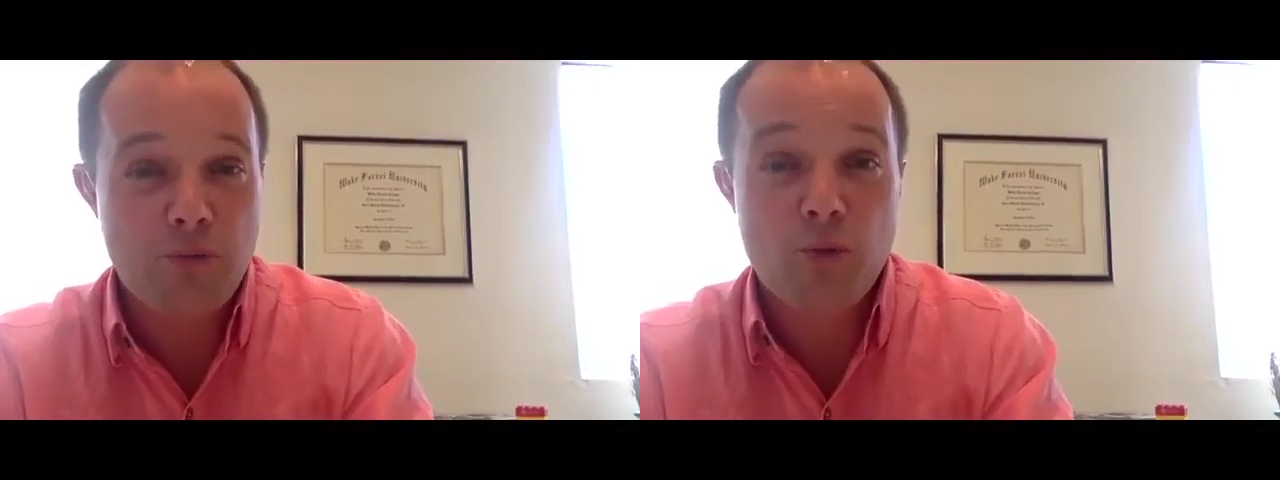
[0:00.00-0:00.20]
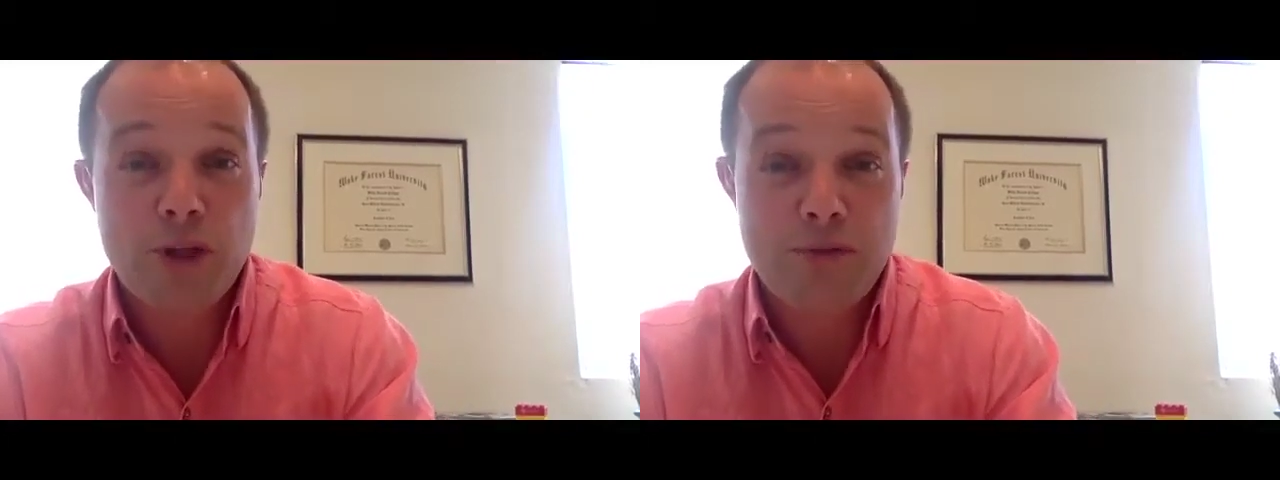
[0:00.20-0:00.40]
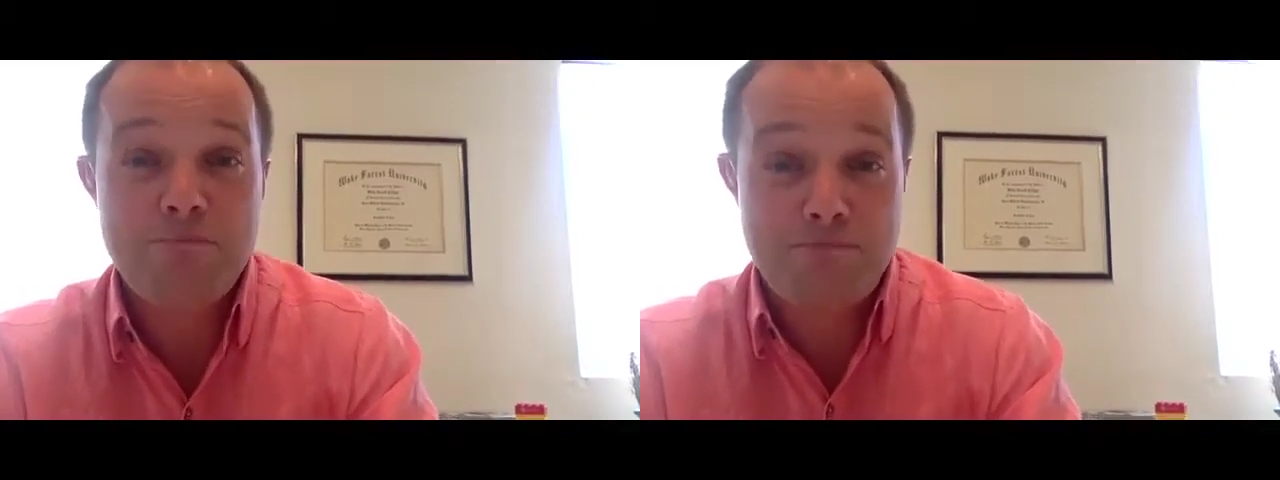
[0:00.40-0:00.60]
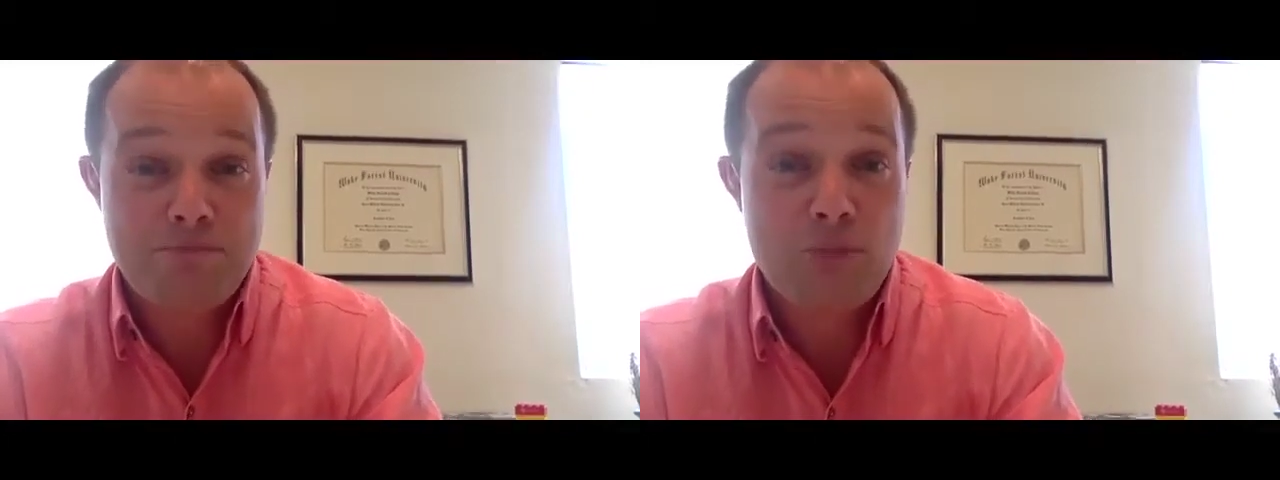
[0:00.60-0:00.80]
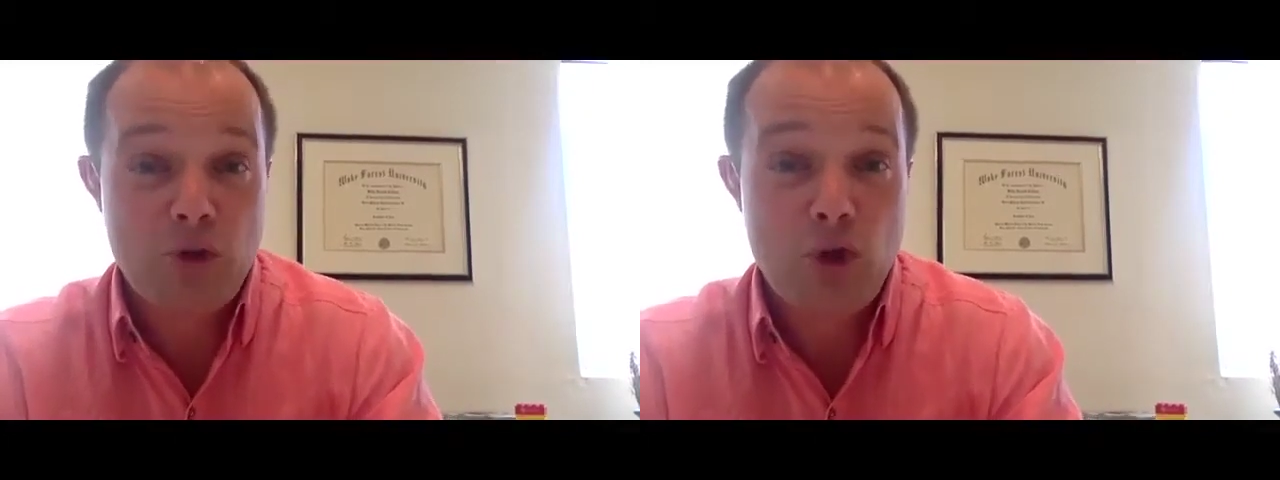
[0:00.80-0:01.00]
really
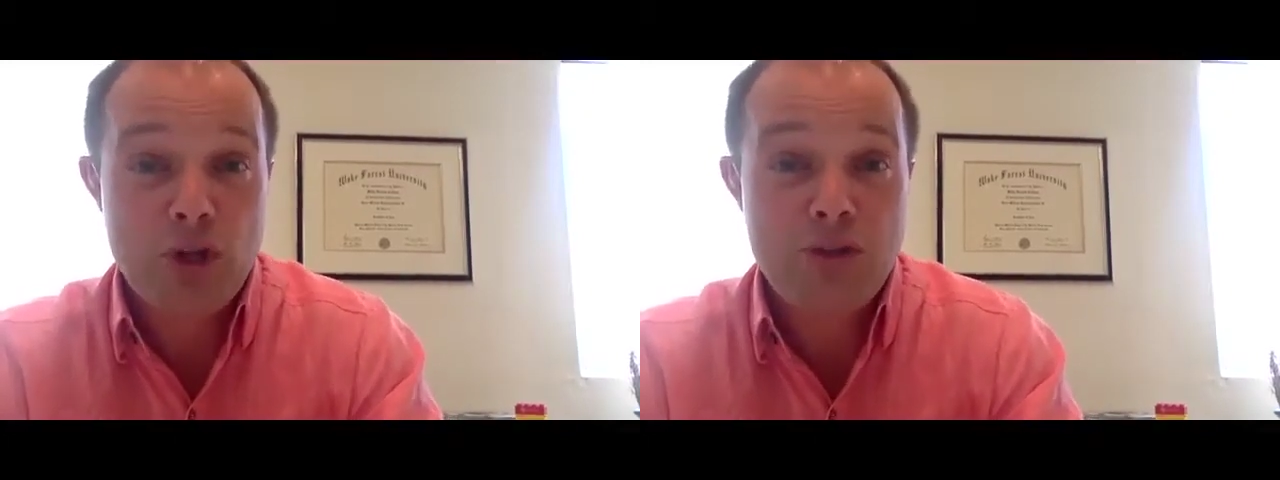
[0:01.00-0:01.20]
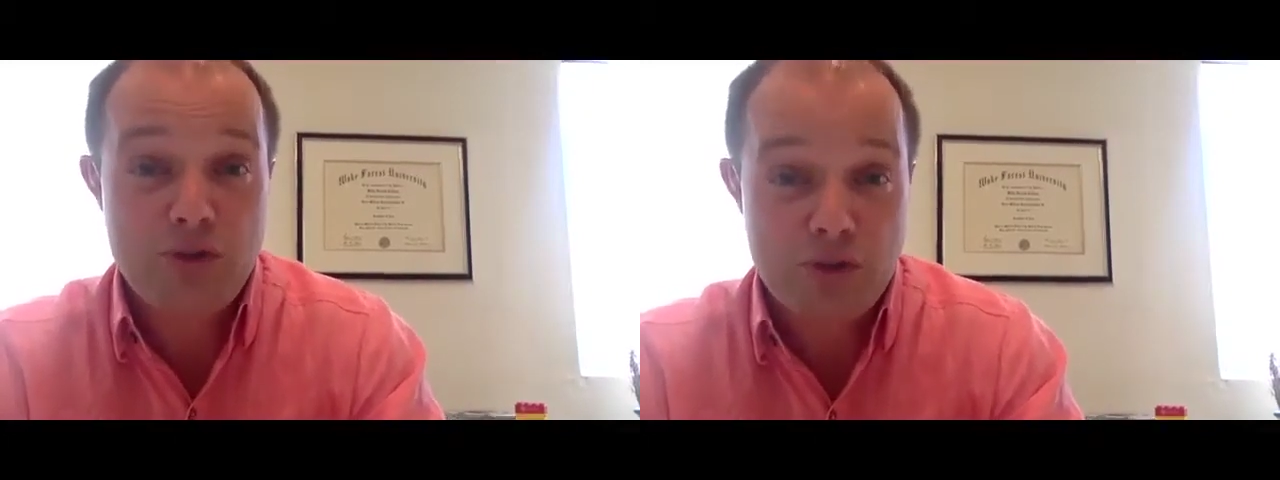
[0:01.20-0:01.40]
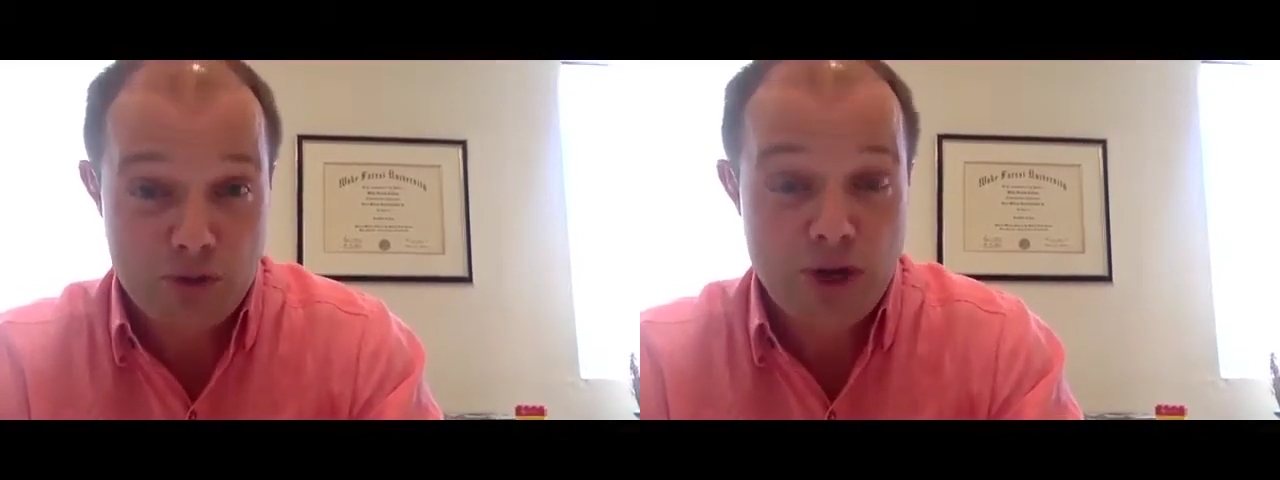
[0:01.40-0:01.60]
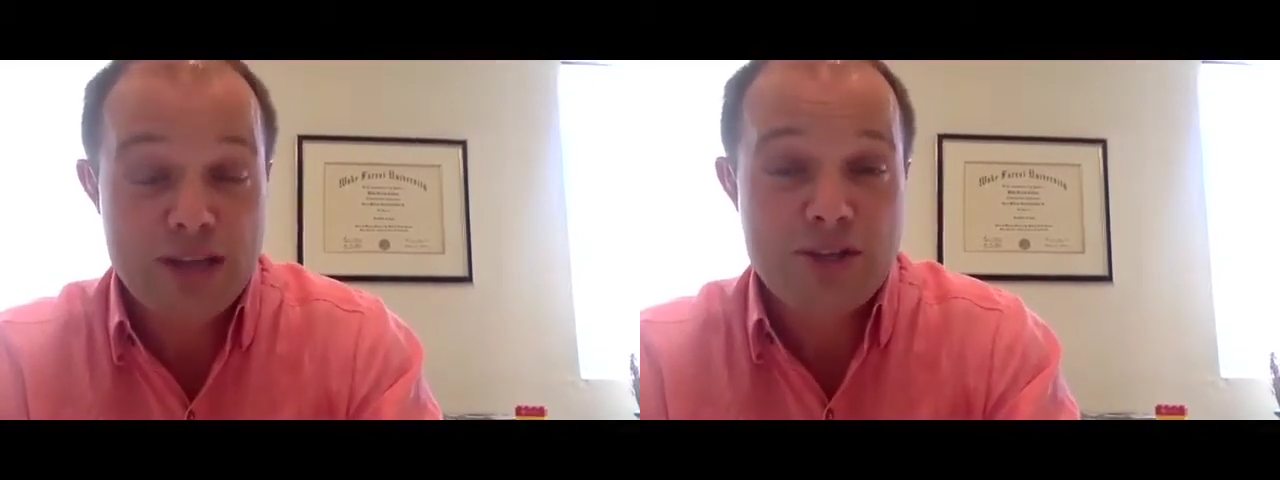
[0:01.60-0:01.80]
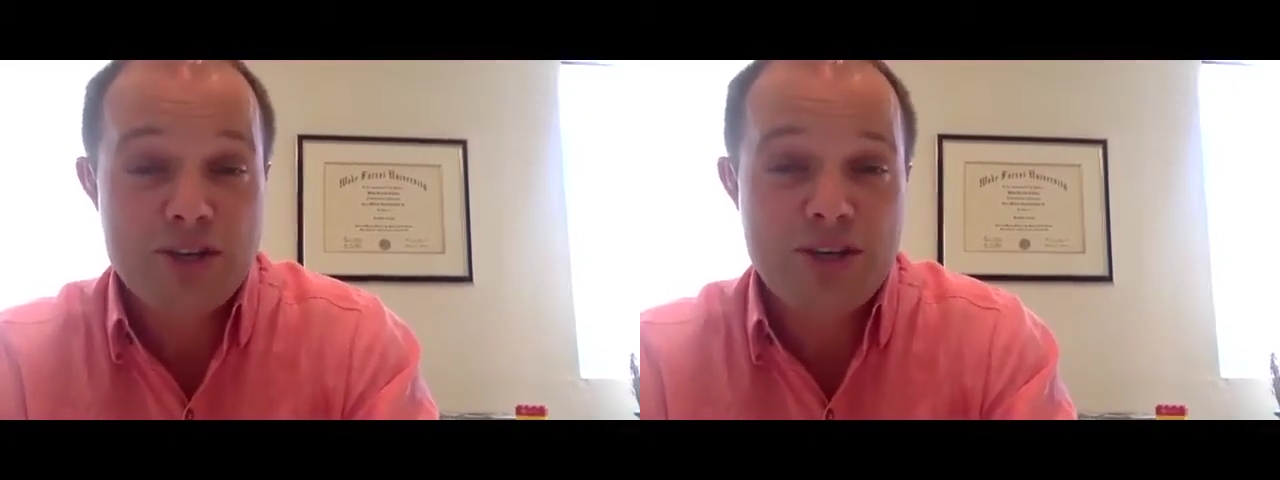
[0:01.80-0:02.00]
good
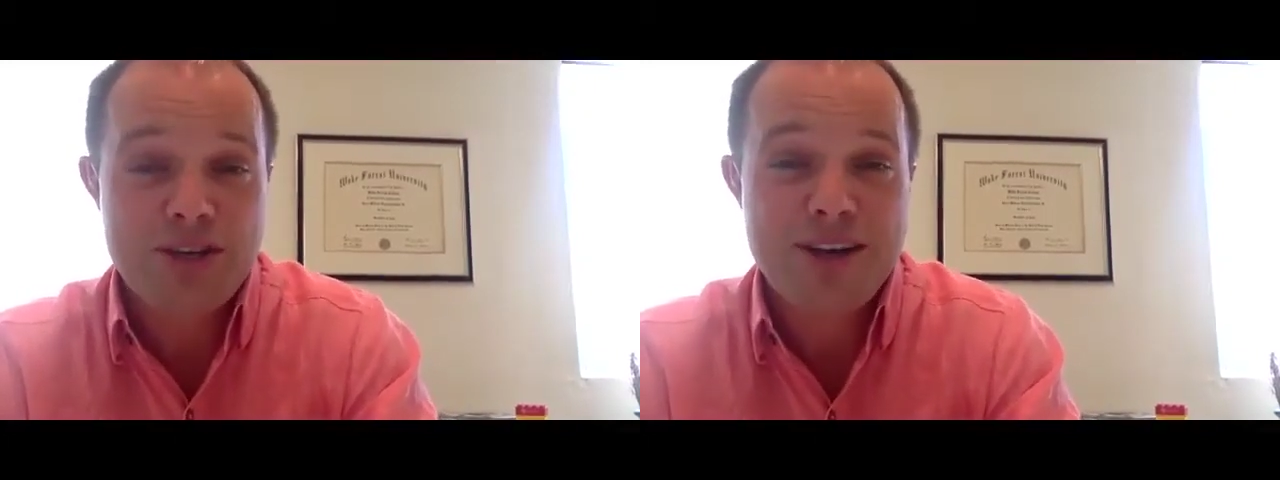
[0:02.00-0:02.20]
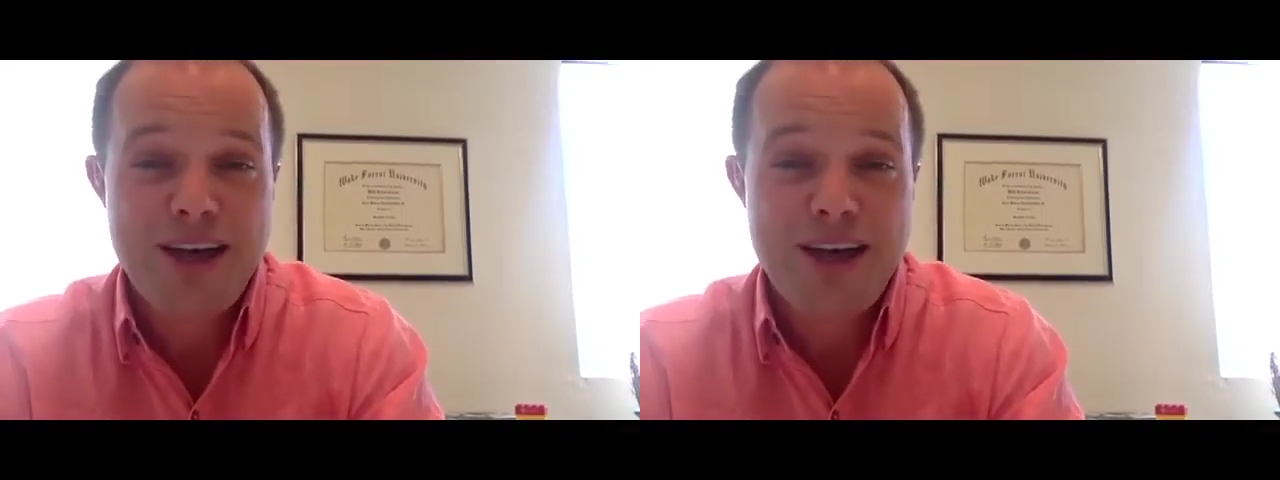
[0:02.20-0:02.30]
transition.